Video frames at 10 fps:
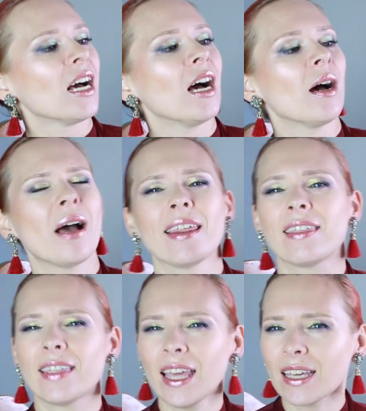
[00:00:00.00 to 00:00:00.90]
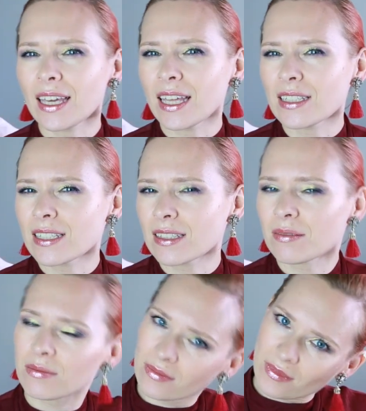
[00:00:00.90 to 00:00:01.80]
I think it's,
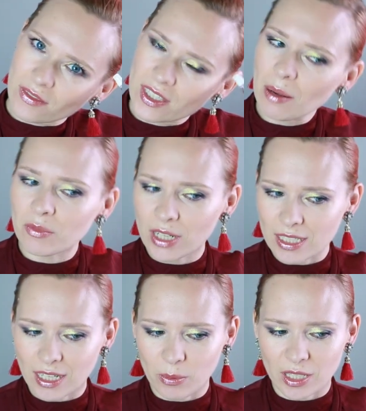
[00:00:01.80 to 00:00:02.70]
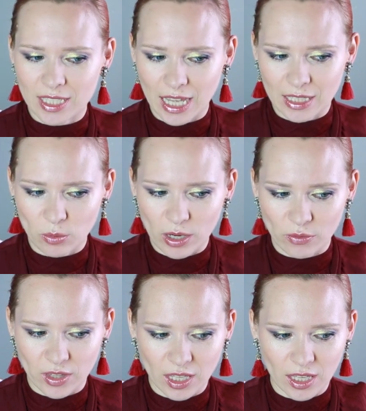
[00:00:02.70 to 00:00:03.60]
for some reason, I want to say it's one
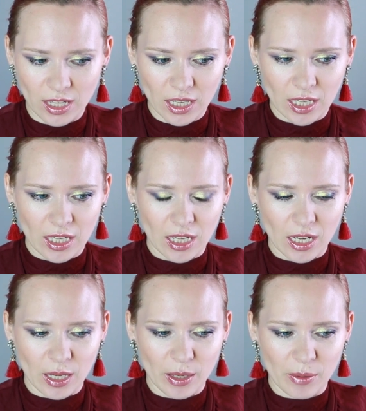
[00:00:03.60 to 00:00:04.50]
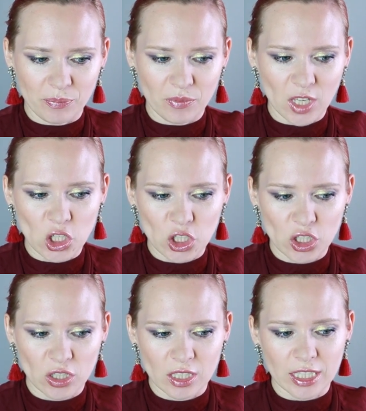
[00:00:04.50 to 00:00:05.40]
of the
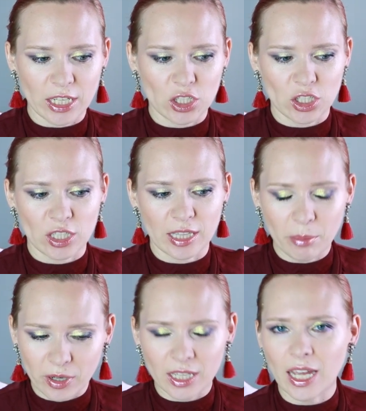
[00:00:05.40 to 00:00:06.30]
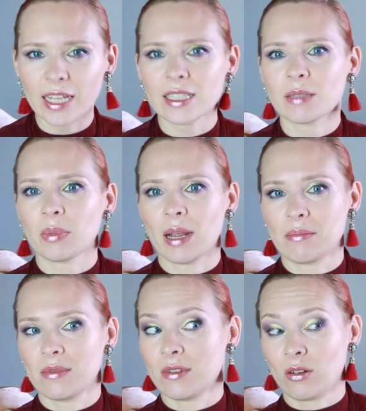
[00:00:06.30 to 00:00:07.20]
niche / celebrity lines, but
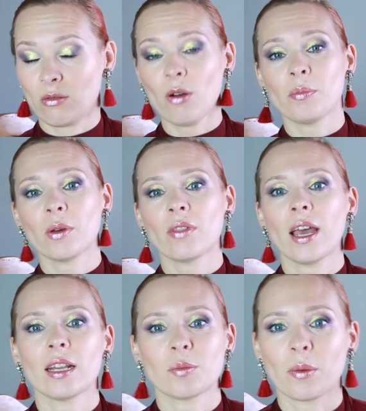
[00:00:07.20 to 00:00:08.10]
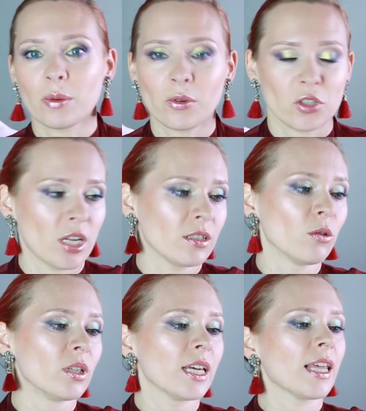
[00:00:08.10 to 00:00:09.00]
don't quote me on that. It's probably worth
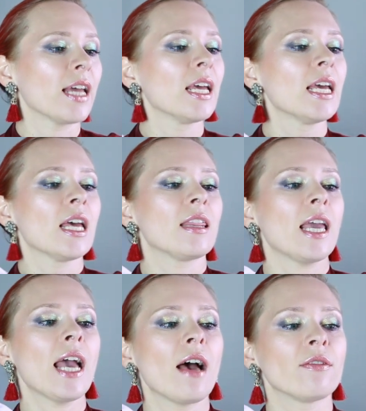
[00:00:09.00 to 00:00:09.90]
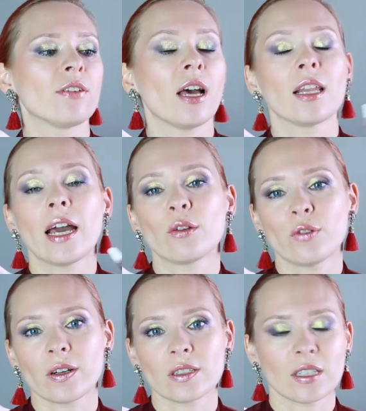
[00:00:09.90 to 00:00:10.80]
googling that. They have a line of
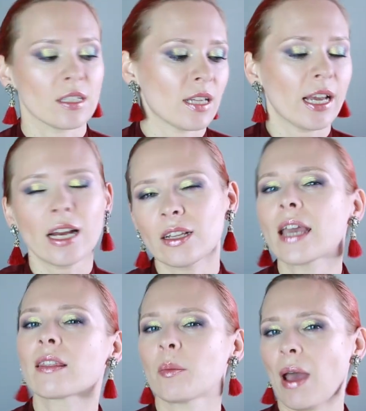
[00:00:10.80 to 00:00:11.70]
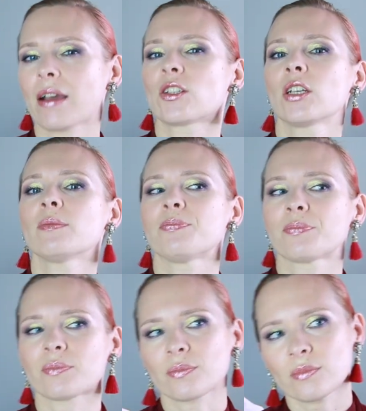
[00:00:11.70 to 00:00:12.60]
fragrances. I kind of like their packaging,
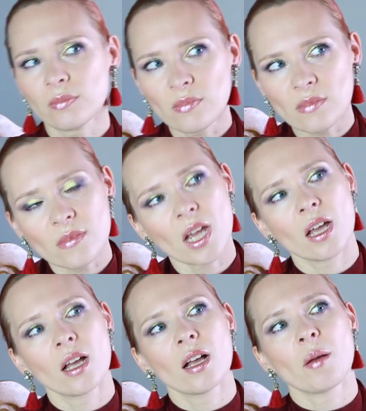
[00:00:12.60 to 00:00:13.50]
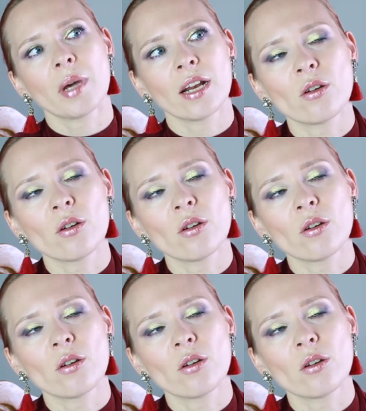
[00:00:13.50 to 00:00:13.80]
but I